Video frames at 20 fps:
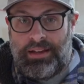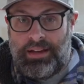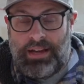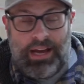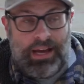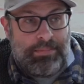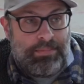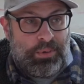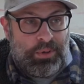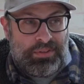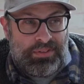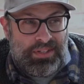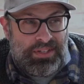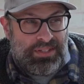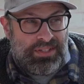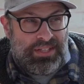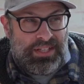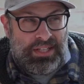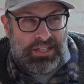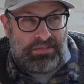I bought this
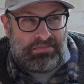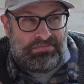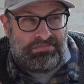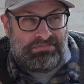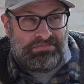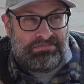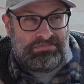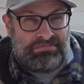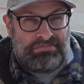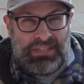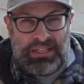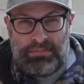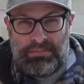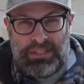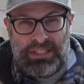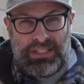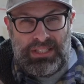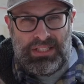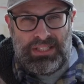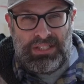thing
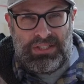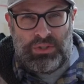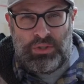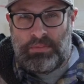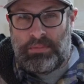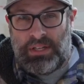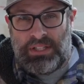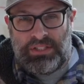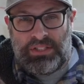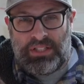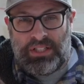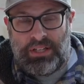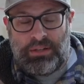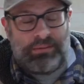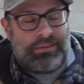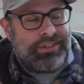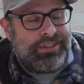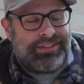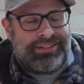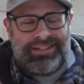maybe 2 months ago.
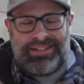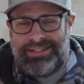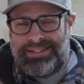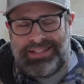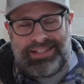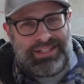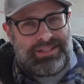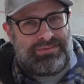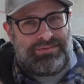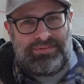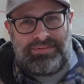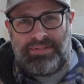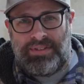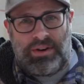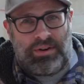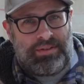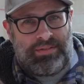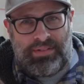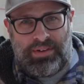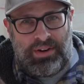This thing is
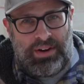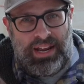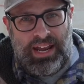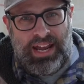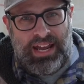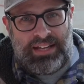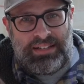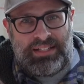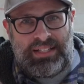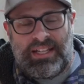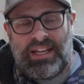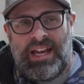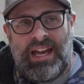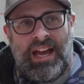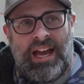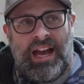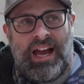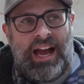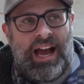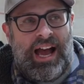very handy.
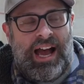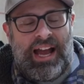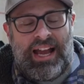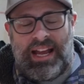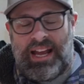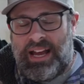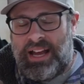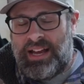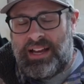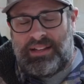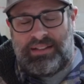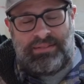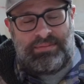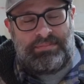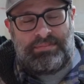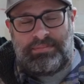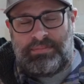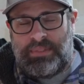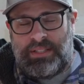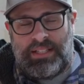
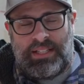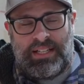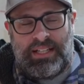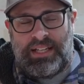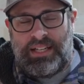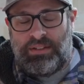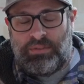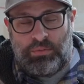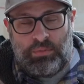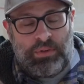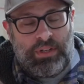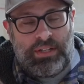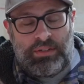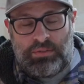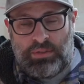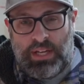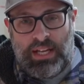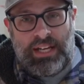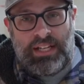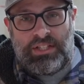It
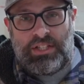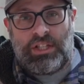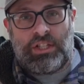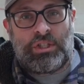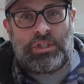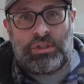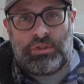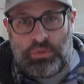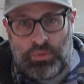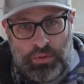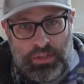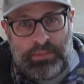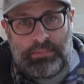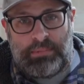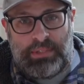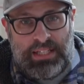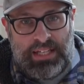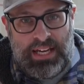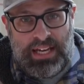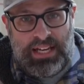is
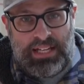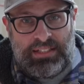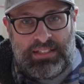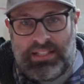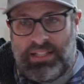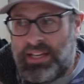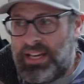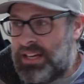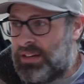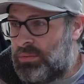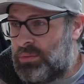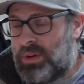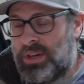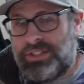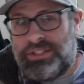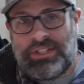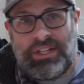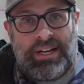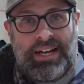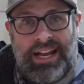extremely handy. It
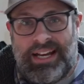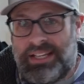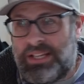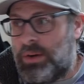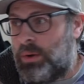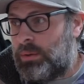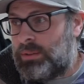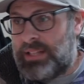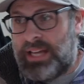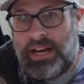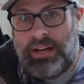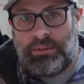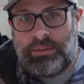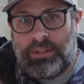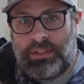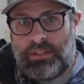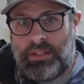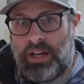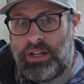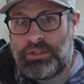runs on any old
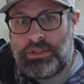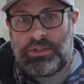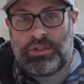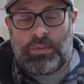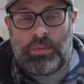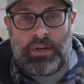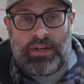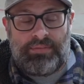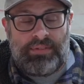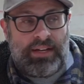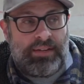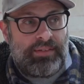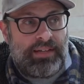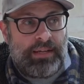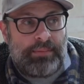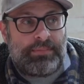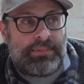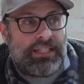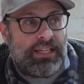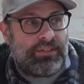outlet. 125
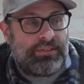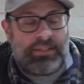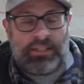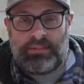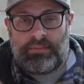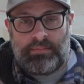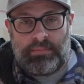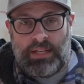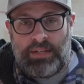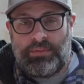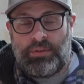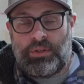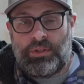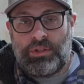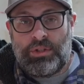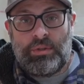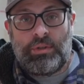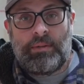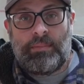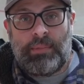amp sounds, if you're
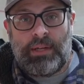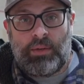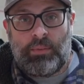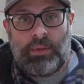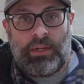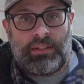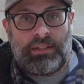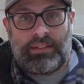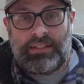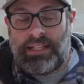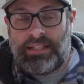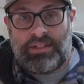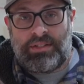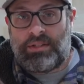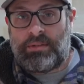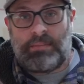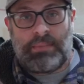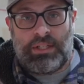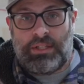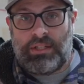new to MIG welding, that
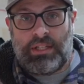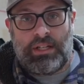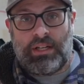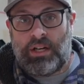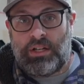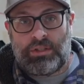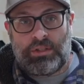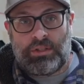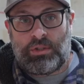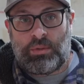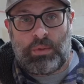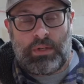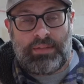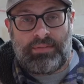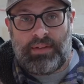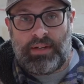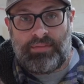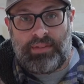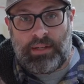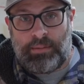doesn't mean you need a
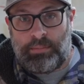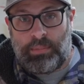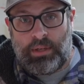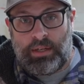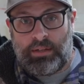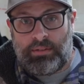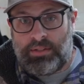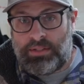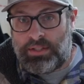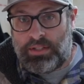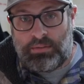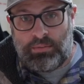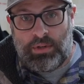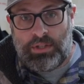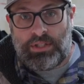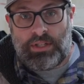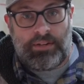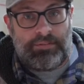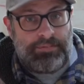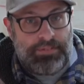125 amp breaker. This thing
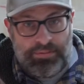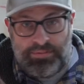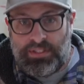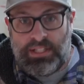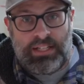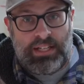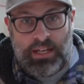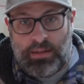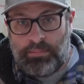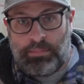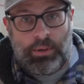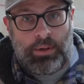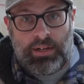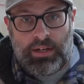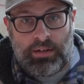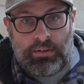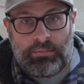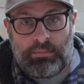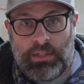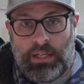runs on a 15 amp
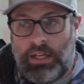breaker.